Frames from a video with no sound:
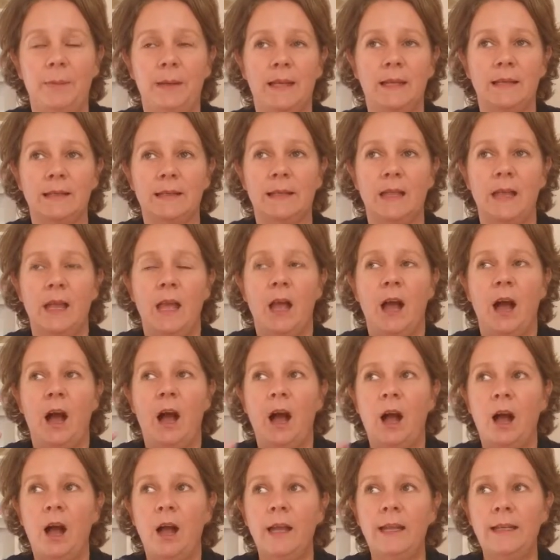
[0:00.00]
because
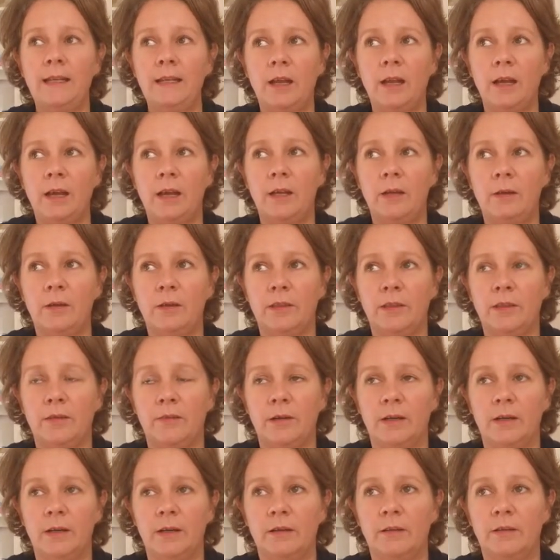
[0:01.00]
I know
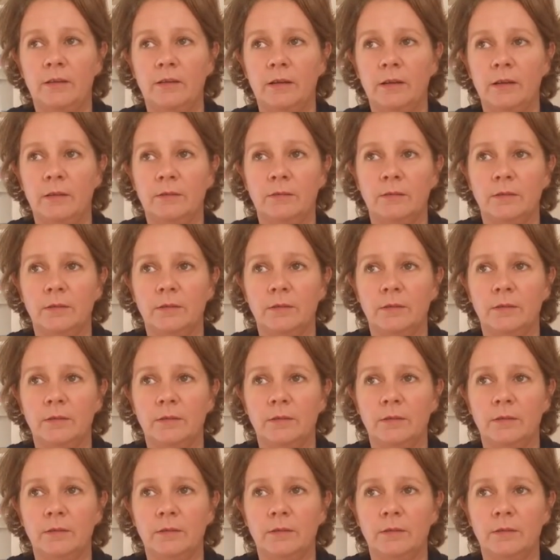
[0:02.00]
there are, there are